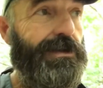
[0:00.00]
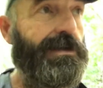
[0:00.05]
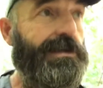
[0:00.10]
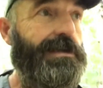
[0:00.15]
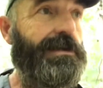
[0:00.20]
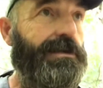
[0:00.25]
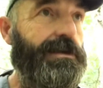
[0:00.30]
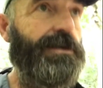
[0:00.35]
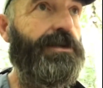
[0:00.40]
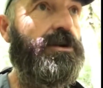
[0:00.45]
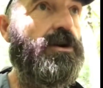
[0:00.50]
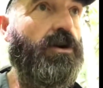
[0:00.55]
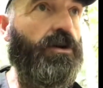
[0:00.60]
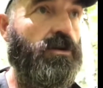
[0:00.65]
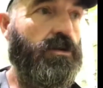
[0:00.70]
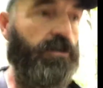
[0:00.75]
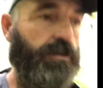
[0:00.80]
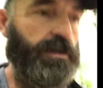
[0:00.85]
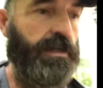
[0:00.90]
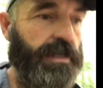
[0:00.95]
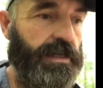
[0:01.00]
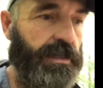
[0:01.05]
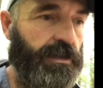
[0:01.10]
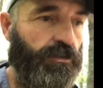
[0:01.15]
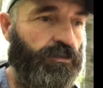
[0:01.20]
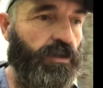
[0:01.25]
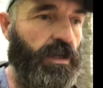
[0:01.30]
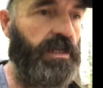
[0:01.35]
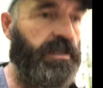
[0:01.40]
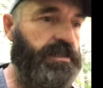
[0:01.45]
you know, in a
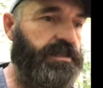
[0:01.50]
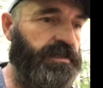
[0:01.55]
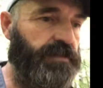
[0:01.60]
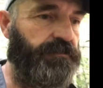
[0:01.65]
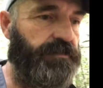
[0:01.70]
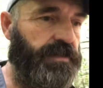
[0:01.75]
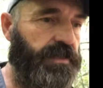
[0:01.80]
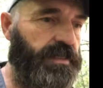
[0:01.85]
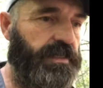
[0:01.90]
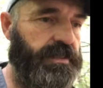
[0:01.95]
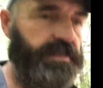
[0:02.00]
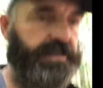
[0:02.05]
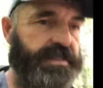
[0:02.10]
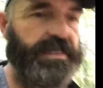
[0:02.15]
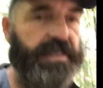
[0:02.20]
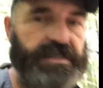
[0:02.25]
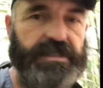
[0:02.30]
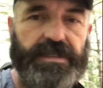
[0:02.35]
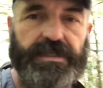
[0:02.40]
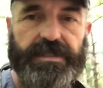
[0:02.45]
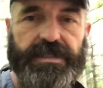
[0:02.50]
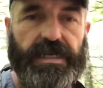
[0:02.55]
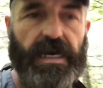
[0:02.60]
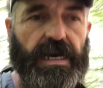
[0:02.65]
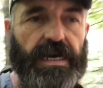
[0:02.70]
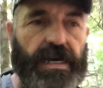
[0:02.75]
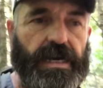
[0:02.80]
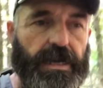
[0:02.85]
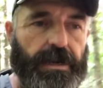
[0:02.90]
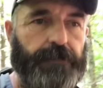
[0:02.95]
relatively decent
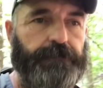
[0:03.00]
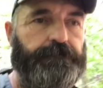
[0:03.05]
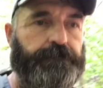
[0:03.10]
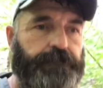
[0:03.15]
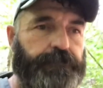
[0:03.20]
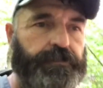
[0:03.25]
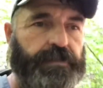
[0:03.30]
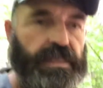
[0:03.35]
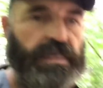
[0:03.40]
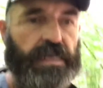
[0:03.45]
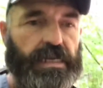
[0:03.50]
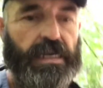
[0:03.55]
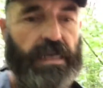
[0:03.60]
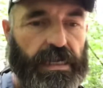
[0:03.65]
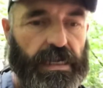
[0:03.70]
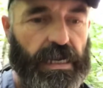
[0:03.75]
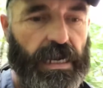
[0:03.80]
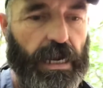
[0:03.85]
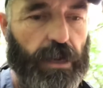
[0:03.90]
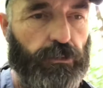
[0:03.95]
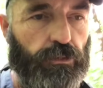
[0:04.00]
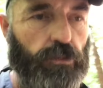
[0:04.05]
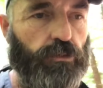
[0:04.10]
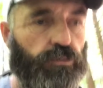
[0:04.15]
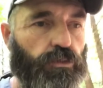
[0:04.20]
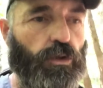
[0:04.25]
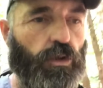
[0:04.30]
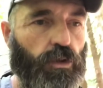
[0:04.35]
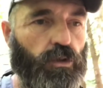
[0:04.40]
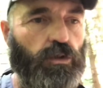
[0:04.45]
time, I will
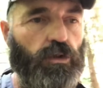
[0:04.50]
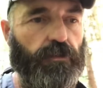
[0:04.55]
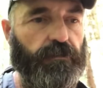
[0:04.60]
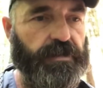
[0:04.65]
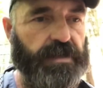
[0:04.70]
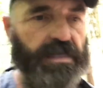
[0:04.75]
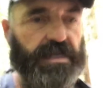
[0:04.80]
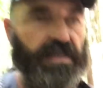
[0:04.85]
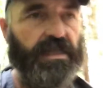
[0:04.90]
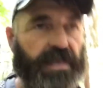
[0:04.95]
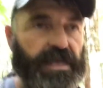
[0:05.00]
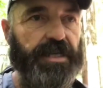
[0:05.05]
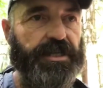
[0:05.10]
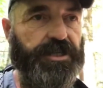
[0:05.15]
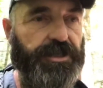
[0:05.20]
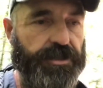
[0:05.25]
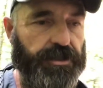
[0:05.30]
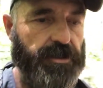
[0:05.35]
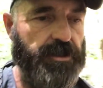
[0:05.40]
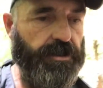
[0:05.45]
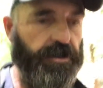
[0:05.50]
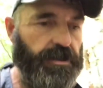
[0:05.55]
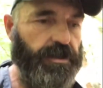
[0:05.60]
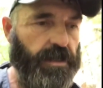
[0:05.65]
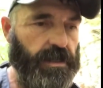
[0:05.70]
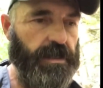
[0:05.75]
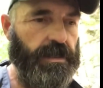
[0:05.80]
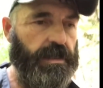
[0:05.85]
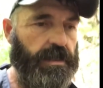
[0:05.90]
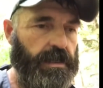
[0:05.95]
roll over to Glacier,
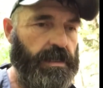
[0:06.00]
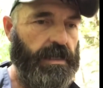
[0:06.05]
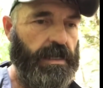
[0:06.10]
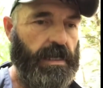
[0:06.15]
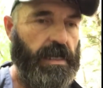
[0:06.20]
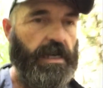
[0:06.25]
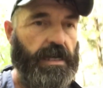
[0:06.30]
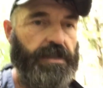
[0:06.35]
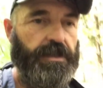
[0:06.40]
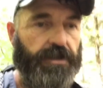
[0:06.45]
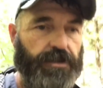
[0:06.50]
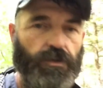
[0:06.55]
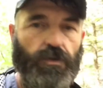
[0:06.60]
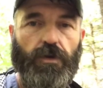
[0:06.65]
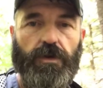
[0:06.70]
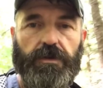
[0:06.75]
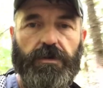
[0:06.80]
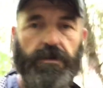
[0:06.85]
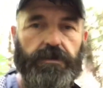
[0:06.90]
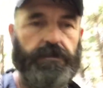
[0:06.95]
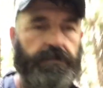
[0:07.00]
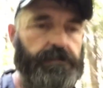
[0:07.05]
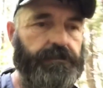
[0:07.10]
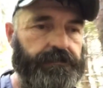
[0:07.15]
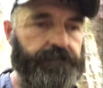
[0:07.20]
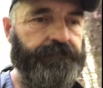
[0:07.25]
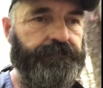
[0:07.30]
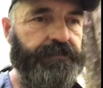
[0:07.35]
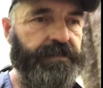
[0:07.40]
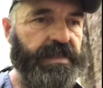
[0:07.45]
the northern
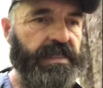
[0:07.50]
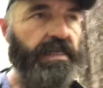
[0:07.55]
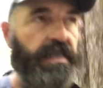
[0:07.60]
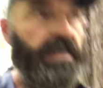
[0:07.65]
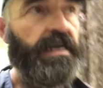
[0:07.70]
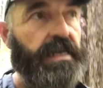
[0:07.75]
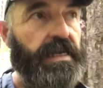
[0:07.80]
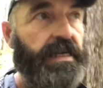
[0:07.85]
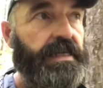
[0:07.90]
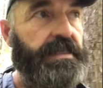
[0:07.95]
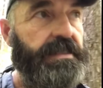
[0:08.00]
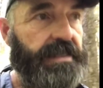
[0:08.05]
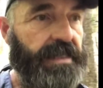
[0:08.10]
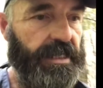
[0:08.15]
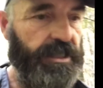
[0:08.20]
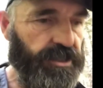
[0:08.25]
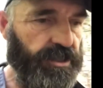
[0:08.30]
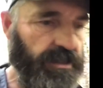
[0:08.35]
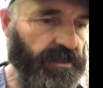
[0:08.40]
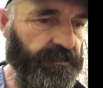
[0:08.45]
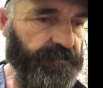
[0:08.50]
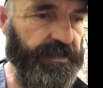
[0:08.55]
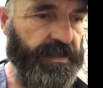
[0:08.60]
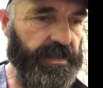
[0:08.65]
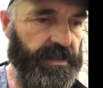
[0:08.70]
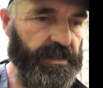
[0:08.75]
section of the